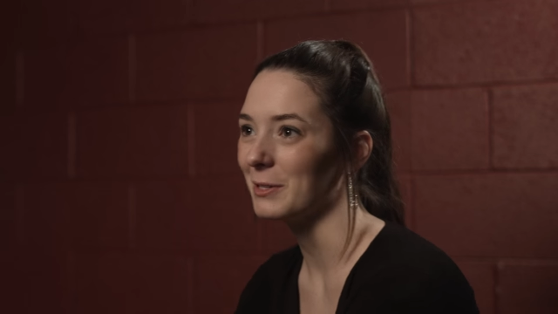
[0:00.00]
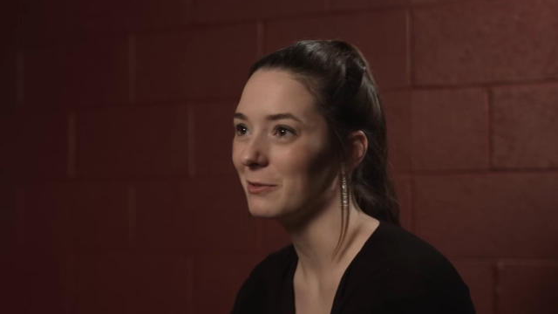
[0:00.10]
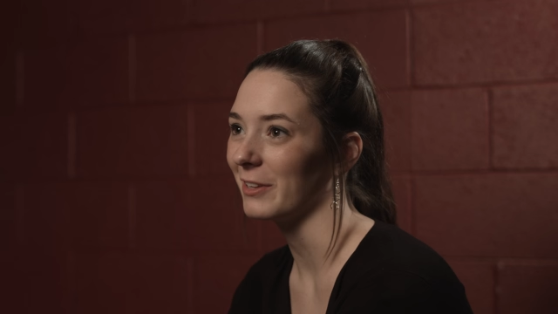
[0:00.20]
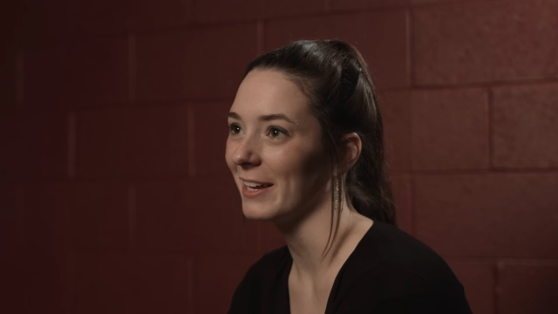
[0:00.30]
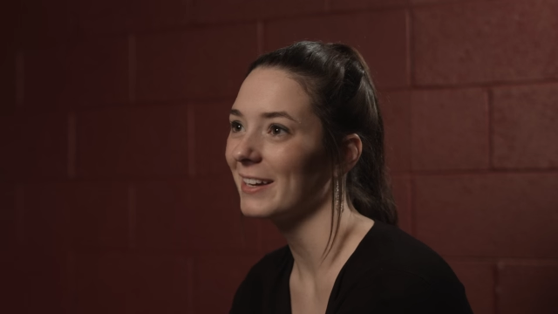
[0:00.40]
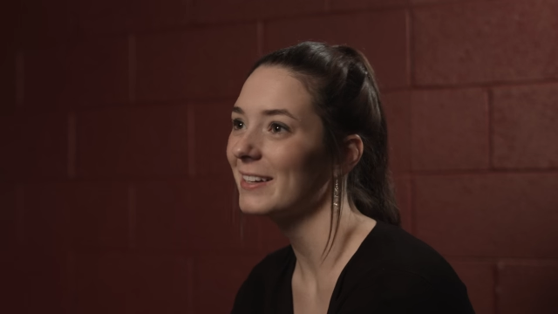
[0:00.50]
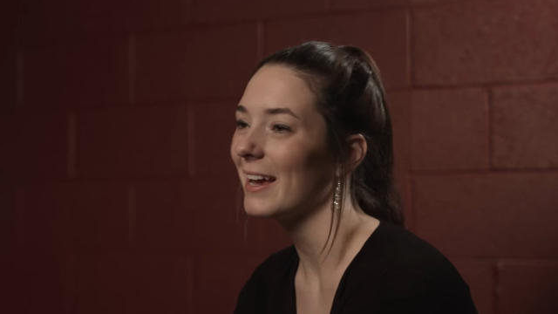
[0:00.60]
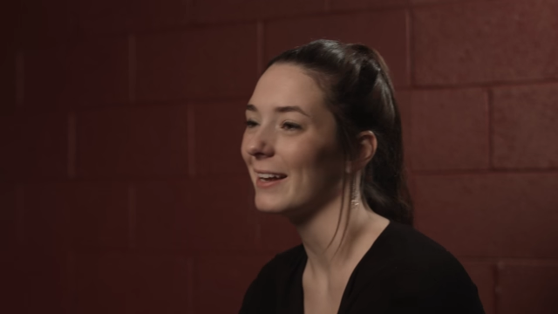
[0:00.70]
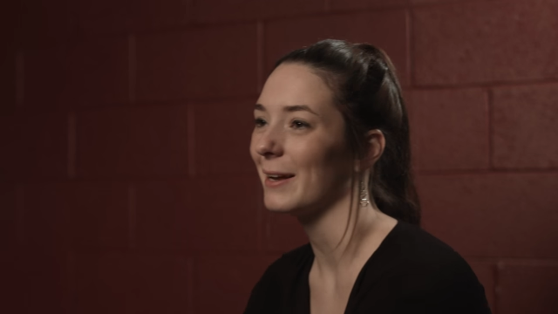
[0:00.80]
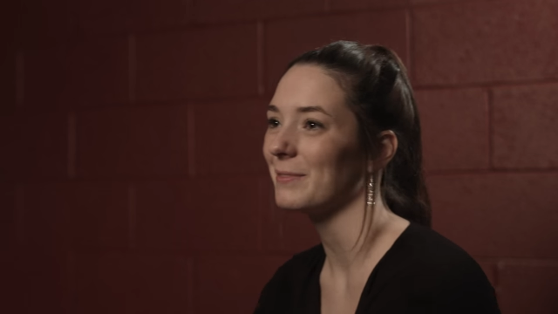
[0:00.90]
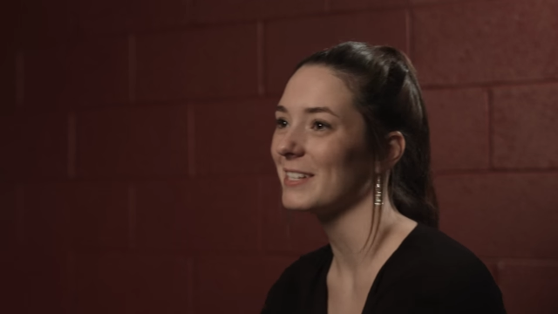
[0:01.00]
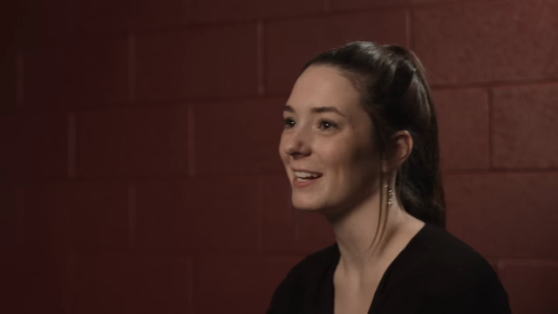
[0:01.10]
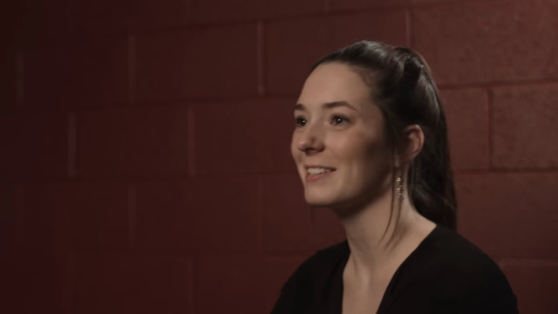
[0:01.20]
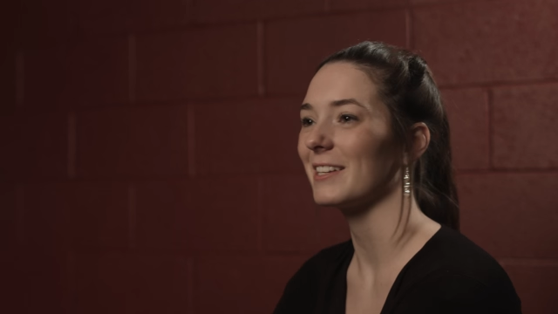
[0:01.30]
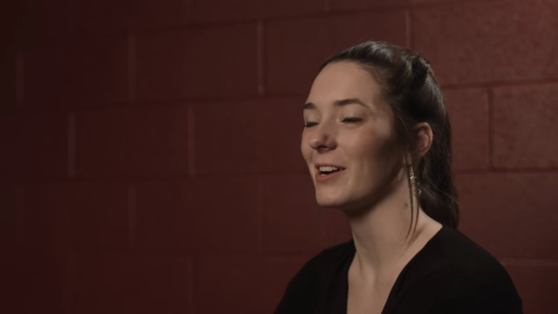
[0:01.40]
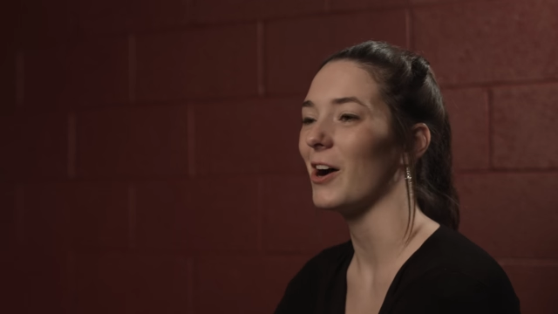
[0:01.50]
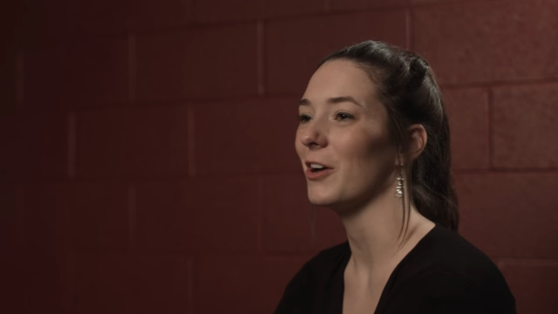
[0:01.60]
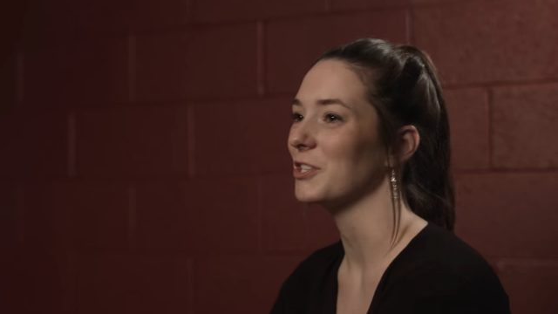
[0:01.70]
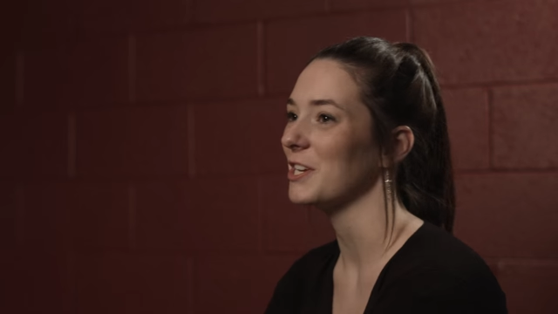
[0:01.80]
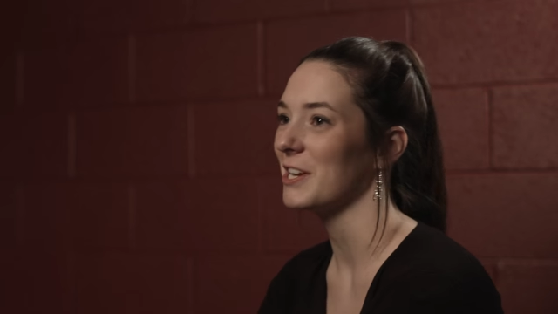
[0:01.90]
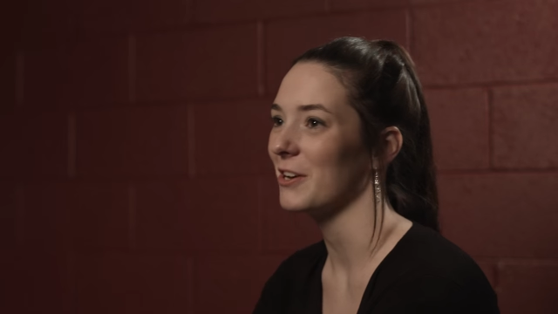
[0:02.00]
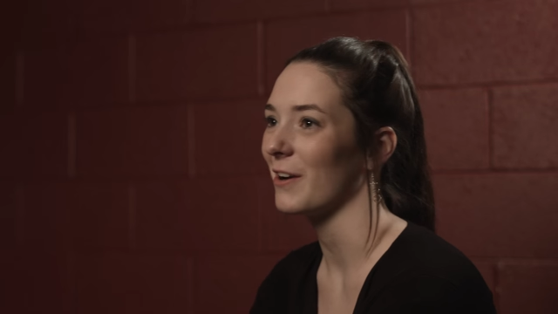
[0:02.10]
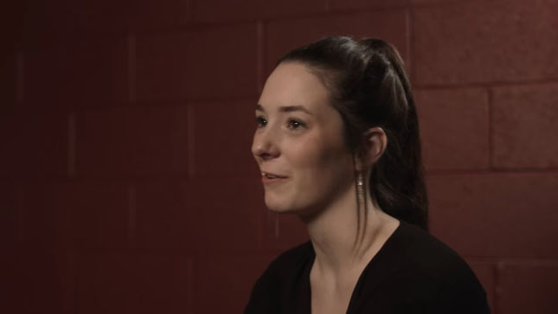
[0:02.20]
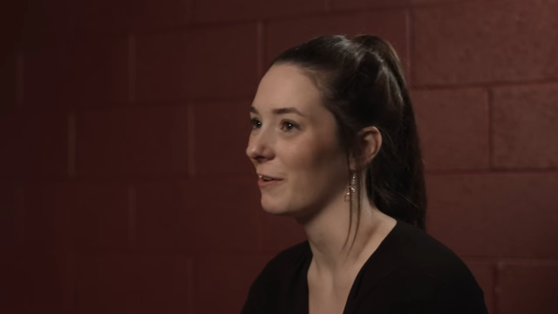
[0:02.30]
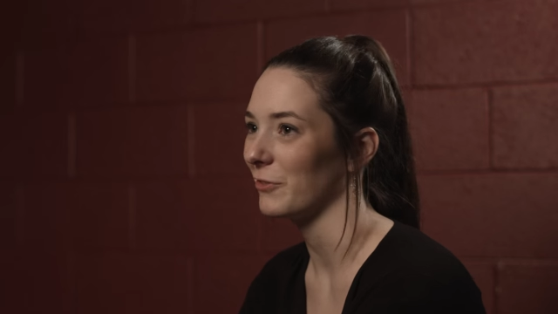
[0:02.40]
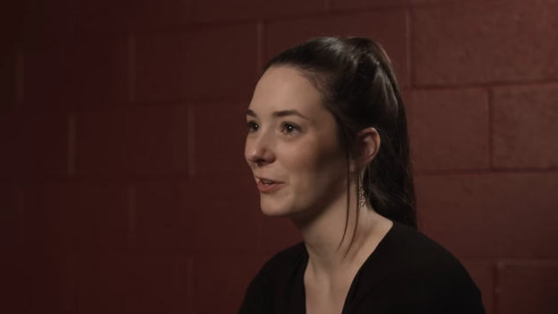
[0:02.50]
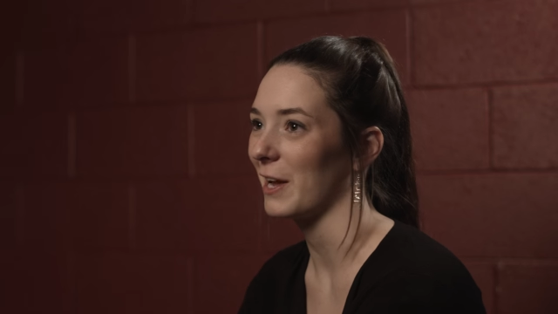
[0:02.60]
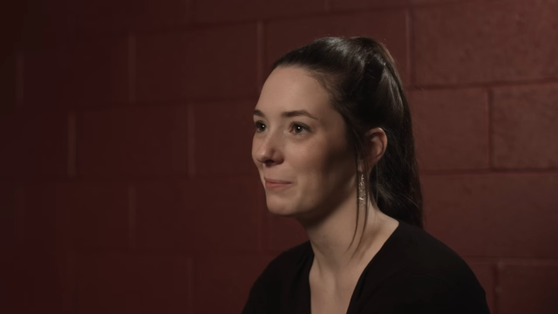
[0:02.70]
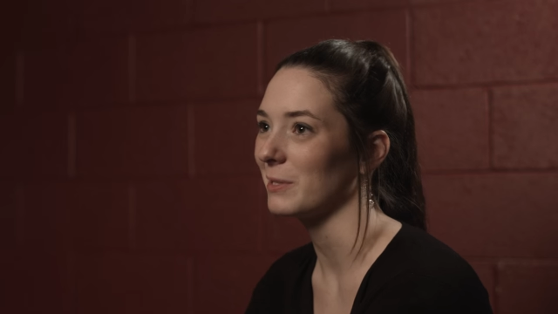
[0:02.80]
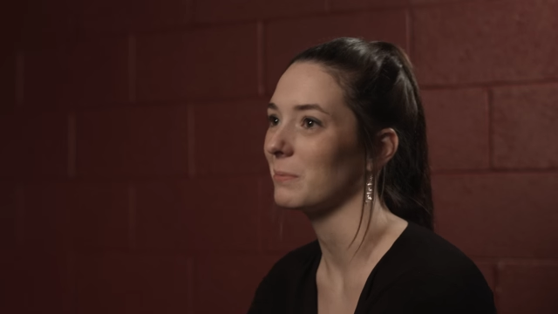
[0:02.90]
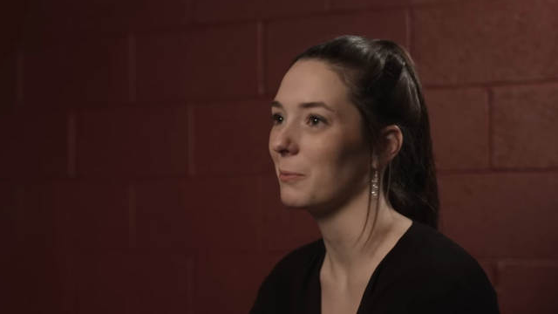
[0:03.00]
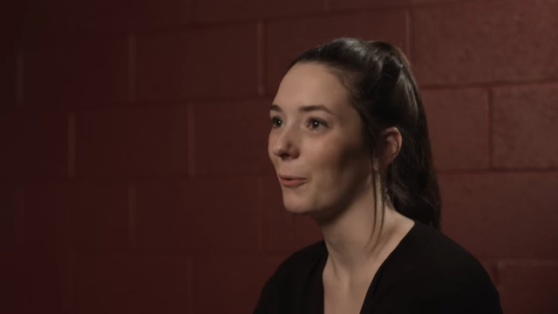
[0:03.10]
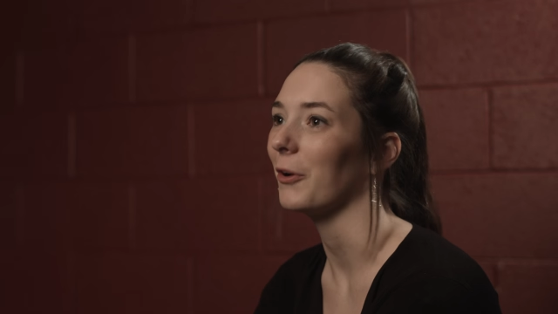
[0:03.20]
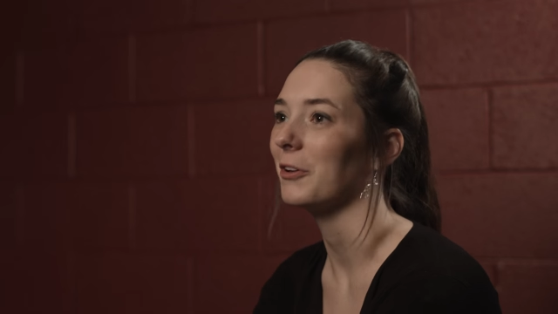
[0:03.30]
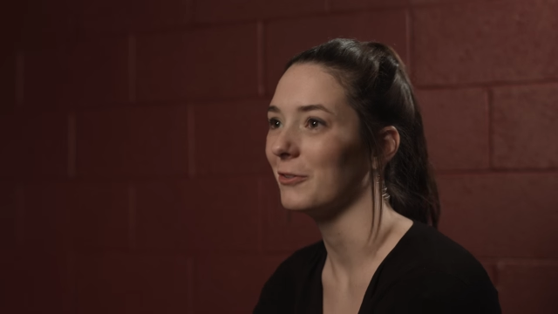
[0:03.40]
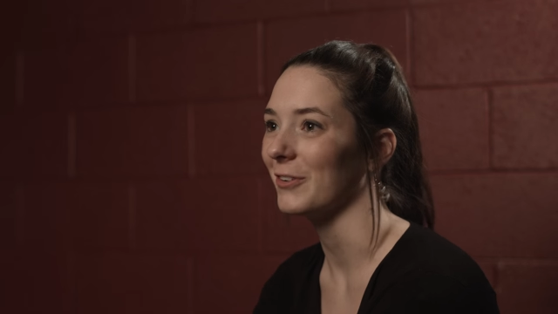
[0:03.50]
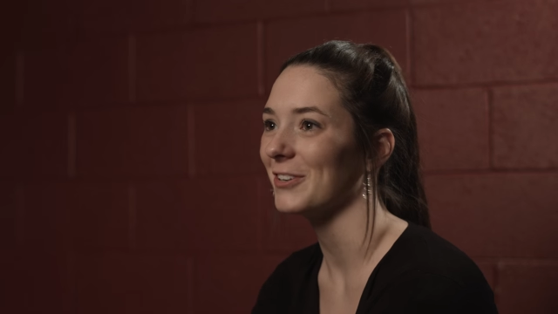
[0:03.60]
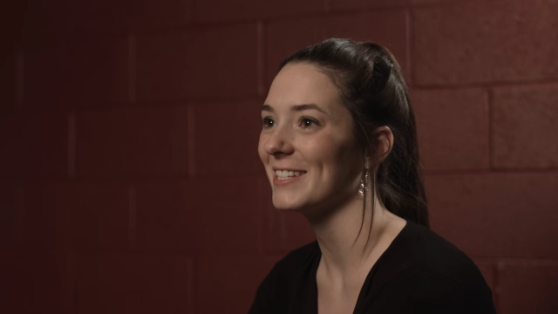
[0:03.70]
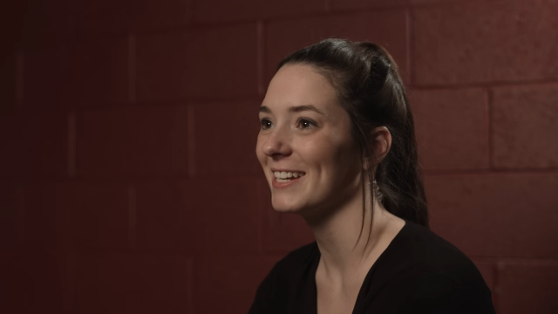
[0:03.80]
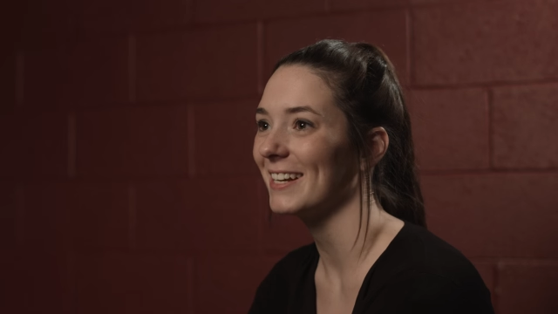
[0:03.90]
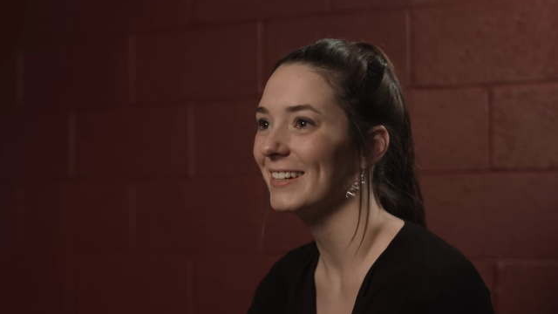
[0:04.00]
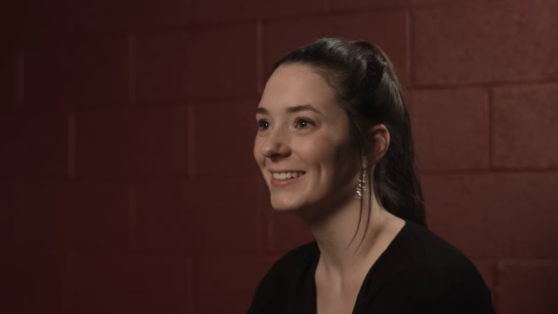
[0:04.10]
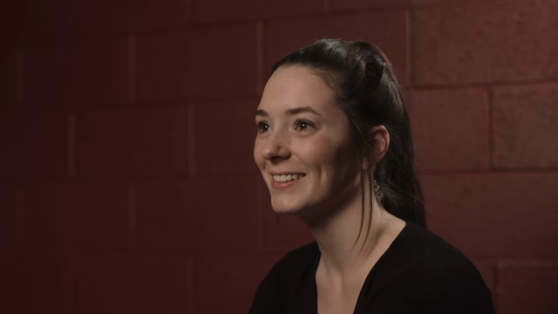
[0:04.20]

Newfoundland, and I'm studying psychology here at Grenfell Campus Memorial University.